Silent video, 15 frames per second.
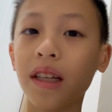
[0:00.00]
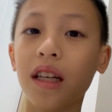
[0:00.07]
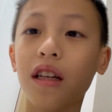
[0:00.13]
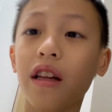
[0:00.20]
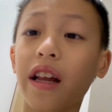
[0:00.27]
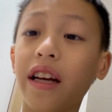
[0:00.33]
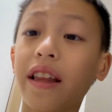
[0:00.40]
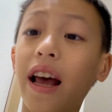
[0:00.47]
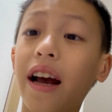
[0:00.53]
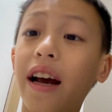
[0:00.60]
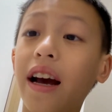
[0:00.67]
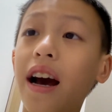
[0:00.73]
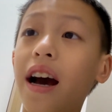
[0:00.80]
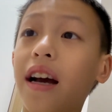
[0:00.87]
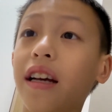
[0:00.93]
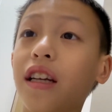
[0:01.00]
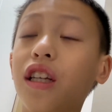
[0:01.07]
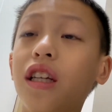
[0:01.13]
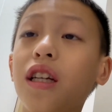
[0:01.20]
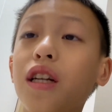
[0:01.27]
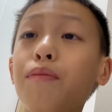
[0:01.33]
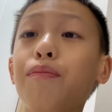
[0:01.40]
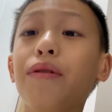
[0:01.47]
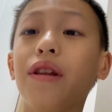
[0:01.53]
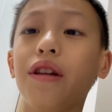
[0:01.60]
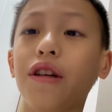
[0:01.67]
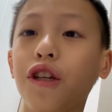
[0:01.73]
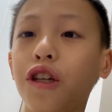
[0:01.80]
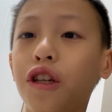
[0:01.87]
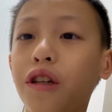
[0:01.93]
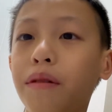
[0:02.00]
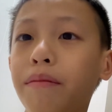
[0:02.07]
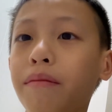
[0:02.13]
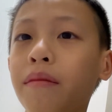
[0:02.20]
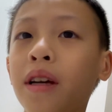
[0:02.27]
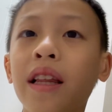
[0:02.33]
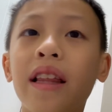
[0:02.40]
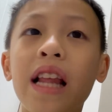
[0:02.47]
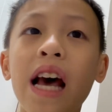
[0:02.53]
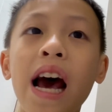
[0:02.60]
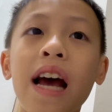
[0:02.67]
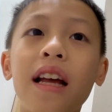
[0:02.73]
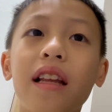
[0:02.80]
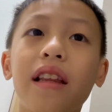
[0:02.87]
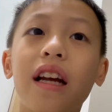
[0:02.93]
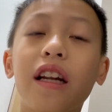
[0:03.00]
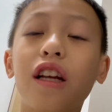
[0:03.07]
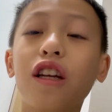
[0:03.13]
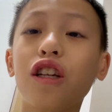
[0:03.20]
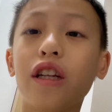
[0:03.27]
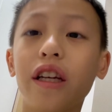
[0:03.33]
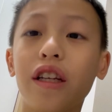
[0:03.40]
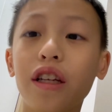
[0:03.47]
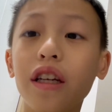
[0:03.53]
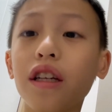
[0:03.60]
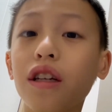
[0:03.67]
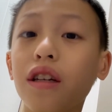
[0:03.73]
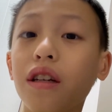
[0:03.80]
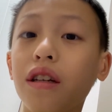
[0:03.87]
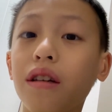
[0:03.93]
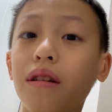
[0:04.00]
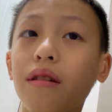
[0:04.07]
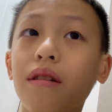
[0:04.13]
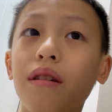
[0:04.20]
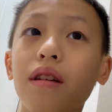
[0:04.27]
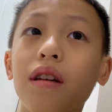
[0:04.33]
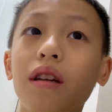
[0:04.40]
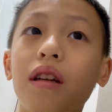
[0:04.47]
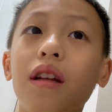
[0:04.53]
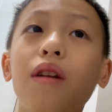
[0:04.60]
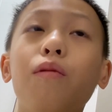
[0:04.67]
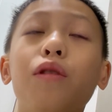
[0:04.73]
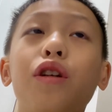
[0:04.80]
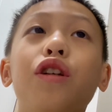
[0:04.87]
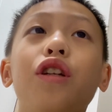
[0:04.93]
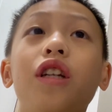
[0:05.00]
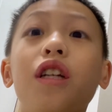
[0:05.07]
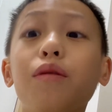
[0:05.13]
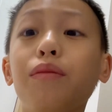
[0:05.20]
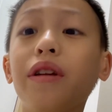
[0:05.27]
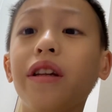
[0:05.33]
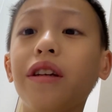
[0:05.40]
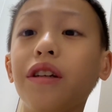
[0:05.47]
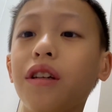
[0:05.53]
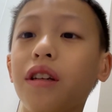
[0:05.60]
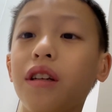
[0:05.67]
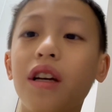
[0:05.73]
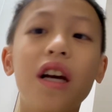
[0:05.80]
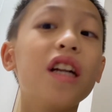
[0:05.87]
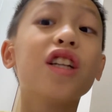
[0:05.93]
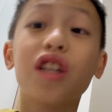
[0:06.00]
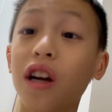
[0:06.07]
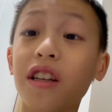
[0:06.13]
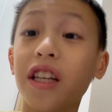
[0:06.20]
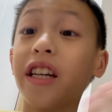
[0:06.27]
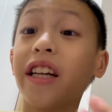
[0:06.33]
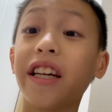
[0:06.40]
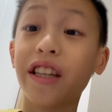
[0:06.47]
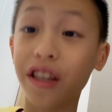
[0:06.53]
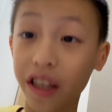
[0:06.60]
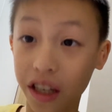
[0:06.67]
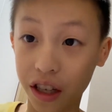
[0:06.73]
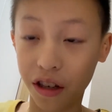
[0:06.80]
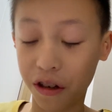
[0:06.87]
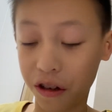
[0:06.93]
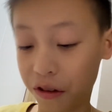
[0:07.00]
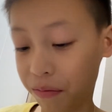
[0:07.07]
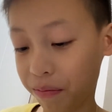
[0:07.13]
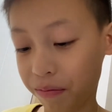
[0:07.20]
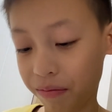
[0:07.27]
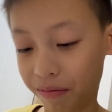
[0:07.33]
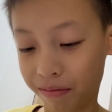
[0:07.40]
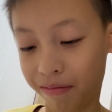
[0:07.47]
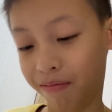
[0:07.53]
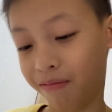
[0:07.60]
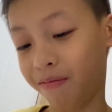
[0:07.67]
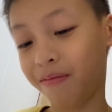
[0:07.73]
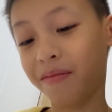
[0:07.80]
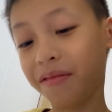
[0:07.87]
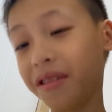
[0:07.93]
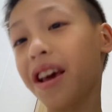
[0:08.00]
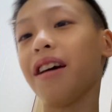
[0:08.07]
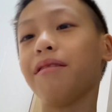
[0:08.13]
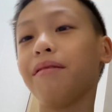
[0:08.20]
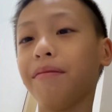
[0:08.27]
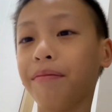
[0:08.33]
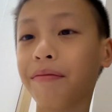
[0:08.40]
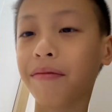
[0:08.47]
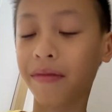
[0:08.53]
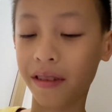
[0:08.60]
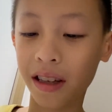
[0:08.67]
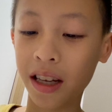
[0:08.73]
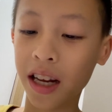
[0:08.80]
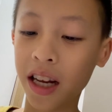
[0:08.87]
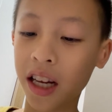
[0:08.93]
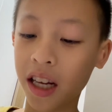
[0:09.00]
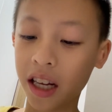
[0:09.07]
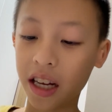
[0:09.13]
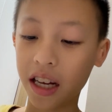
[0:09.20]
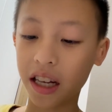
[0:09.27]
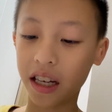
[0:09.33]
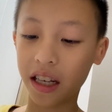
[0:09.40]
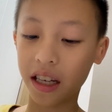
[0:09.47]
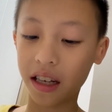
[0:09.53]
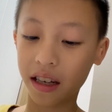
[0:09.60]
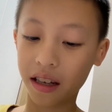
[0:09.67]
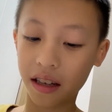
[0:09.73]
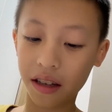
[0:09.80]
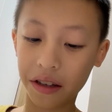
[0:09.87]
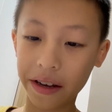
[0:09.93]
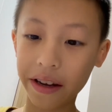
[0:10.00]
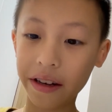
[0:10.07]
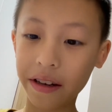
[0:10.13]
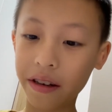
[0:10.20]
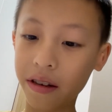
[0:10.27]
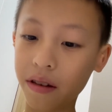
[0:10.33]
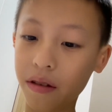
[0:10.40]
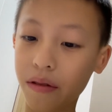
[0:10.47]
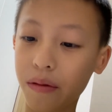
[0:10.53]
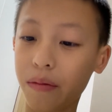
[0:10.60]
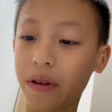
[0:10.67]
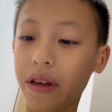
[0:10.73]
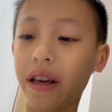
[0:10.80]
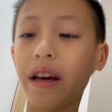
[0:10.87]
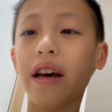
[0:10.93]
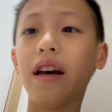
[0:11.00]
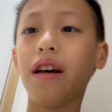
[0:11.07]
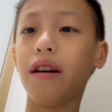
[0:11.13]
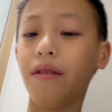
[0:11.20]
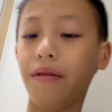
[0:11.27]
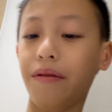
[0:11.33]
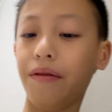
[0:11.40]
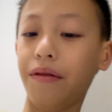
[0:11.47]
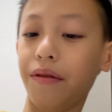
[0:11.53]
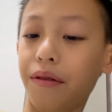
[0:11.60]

like that guy, Stympithus. That doesn't exist, which is Stympithus, doesn't exist. Yeah. And then we have,